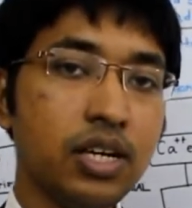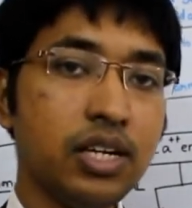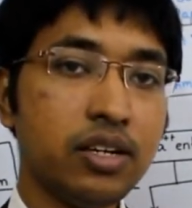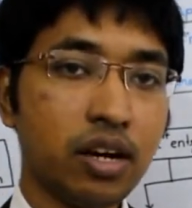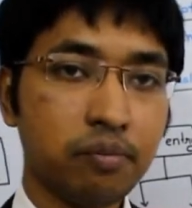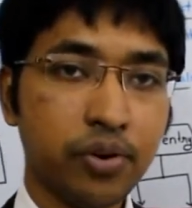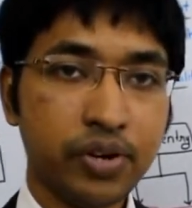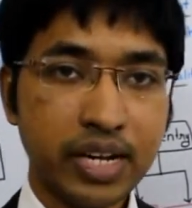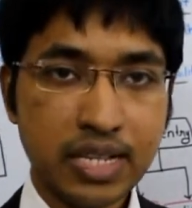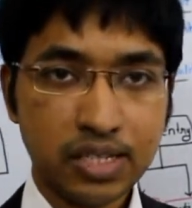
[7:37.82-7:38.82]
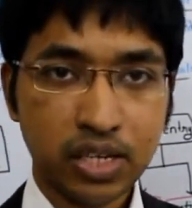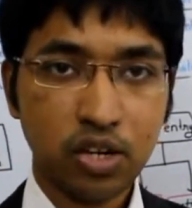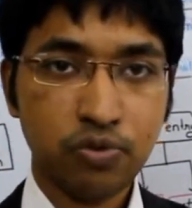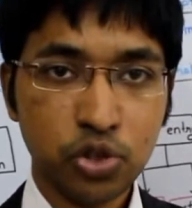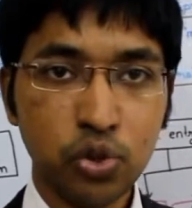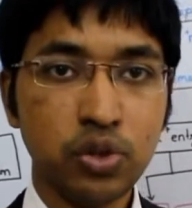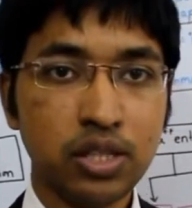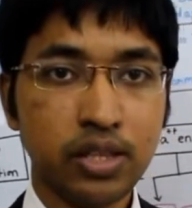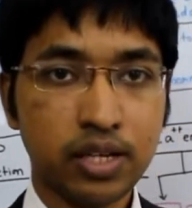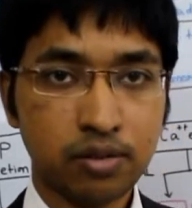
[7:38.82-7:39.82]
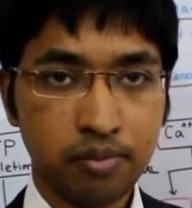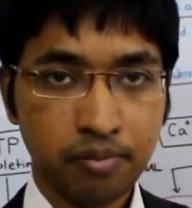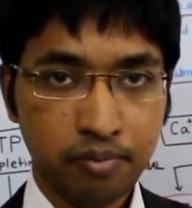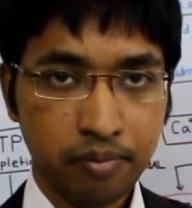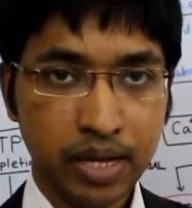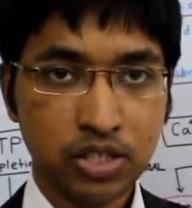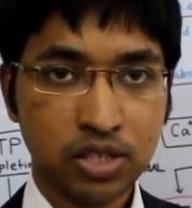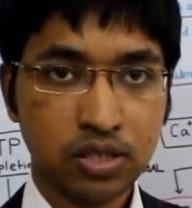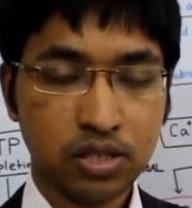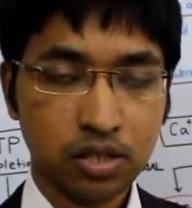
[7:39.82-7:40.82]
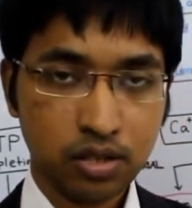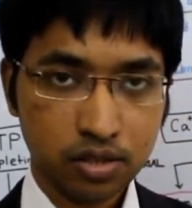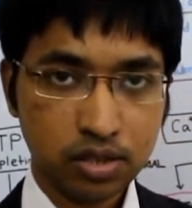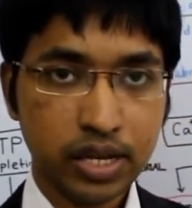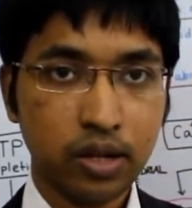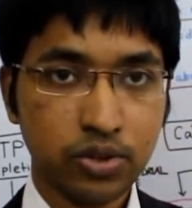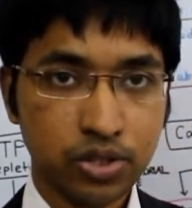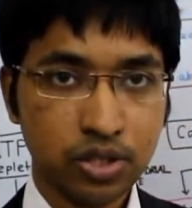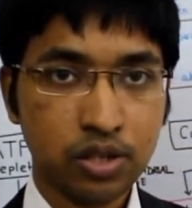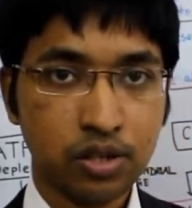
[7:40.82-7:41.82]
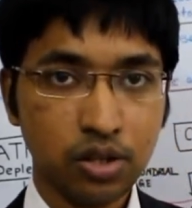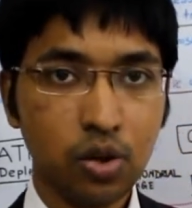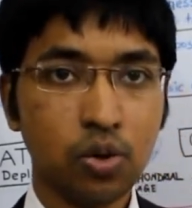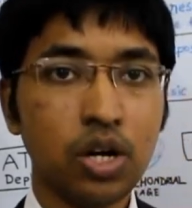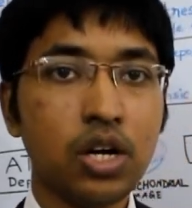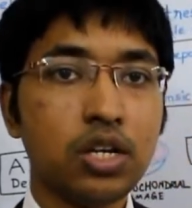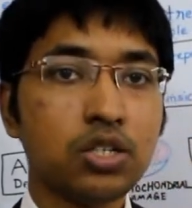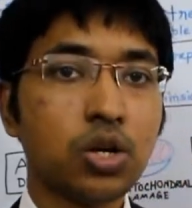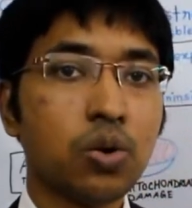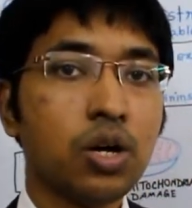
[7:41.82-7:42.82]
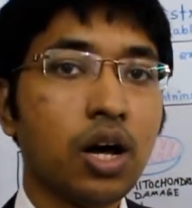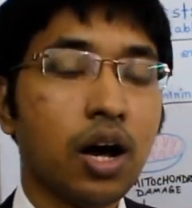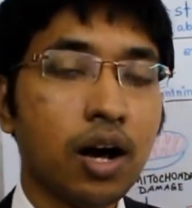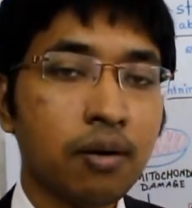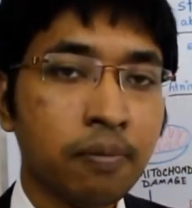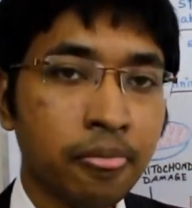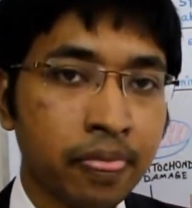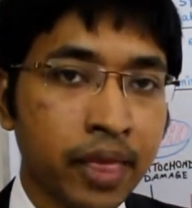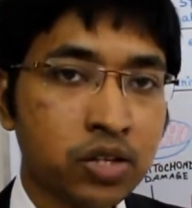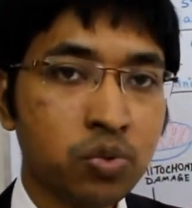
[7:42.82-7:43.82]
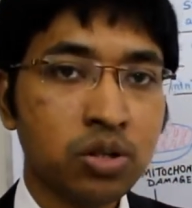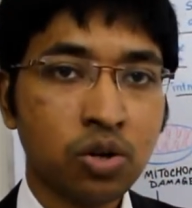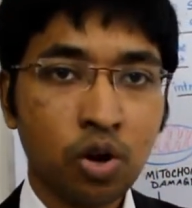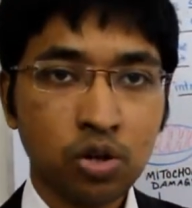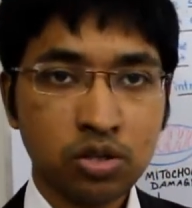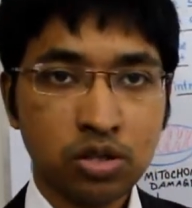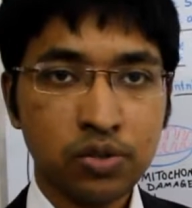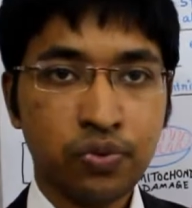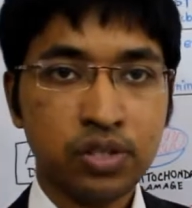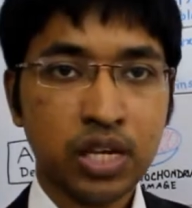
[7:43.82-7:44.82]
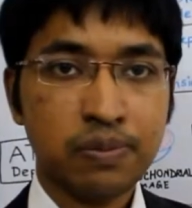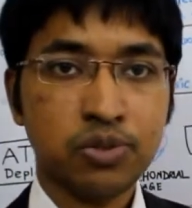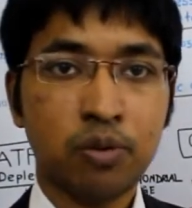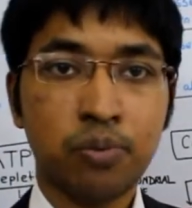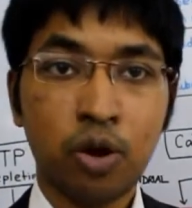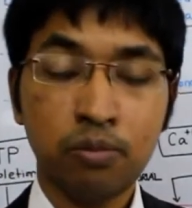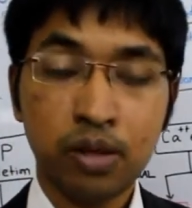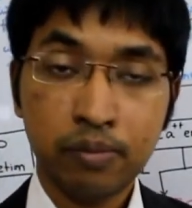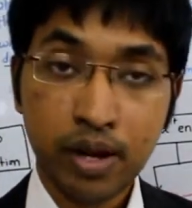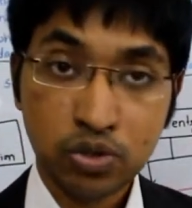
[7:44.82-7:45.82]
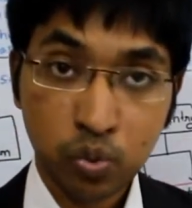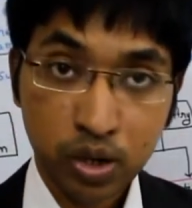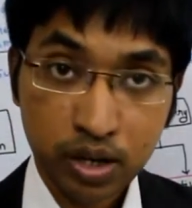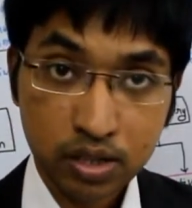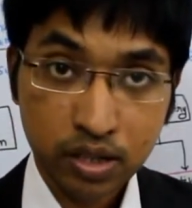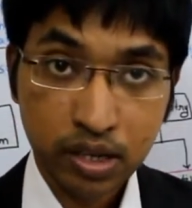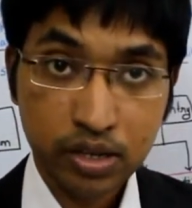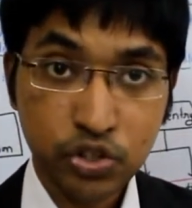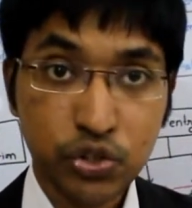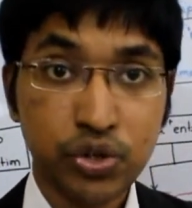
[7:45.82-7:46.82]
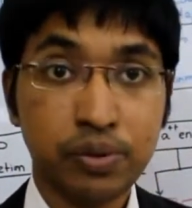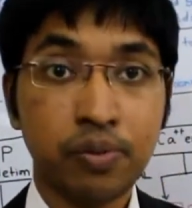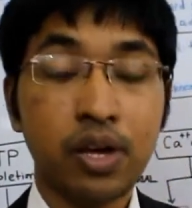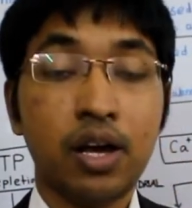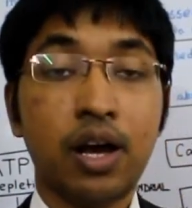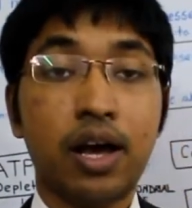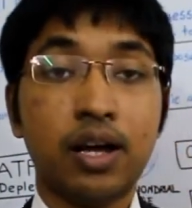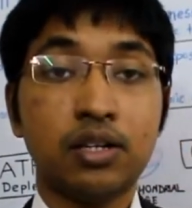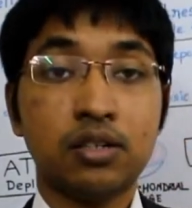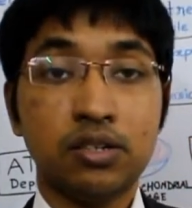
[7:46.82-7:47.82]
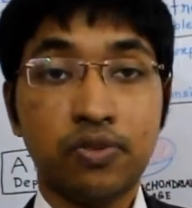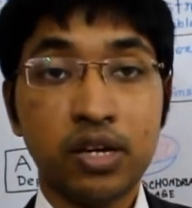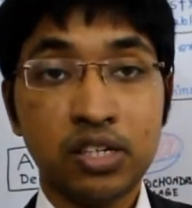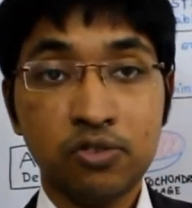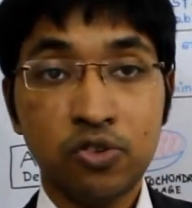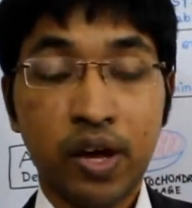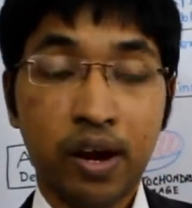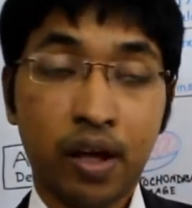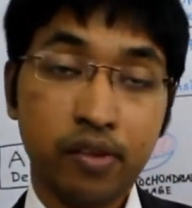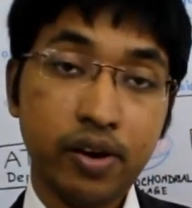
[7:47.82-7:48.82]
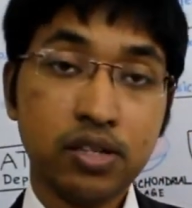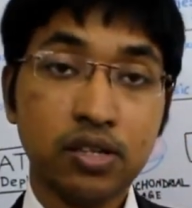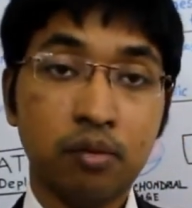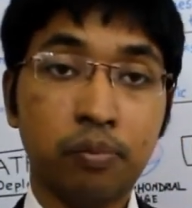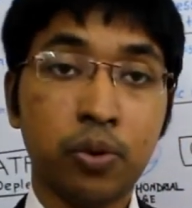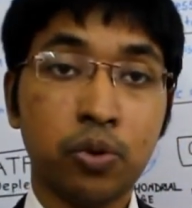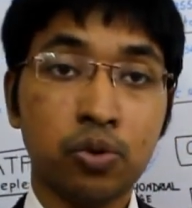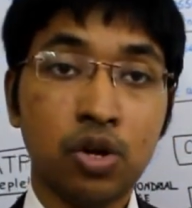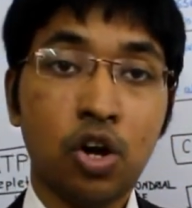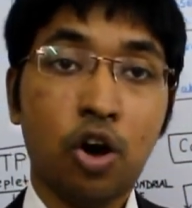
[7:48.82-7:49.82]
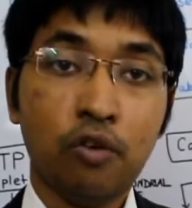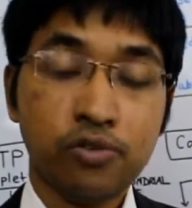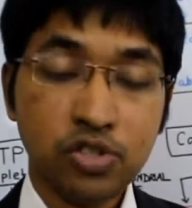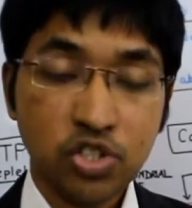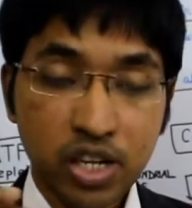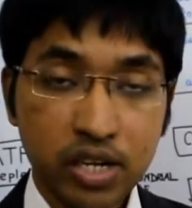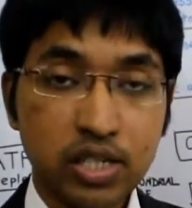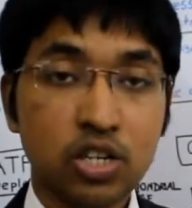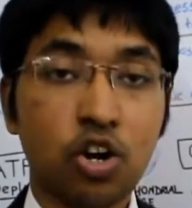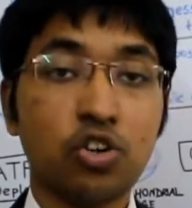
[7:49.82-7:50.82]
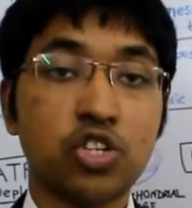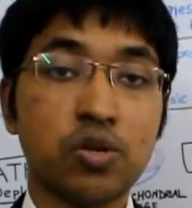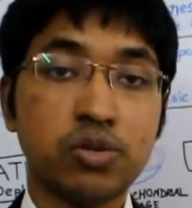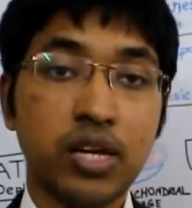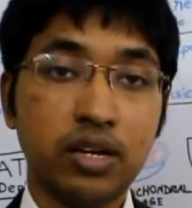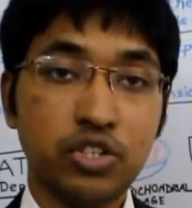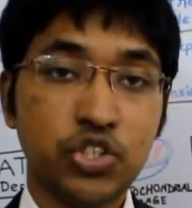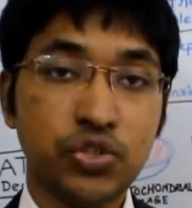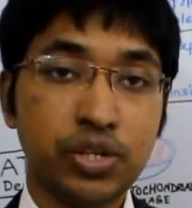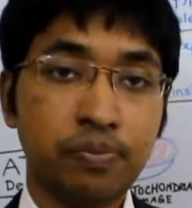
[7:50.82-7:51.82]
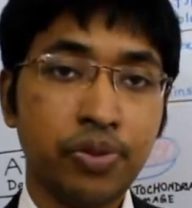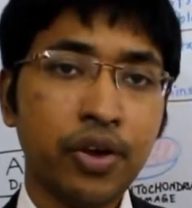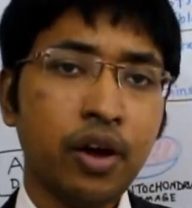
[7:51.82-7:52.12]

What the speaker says: in number instead of 2 in that patient's cells, so that will cause different types of problem as well as cell injury. And if I give you another example of genetic cause of cell injury,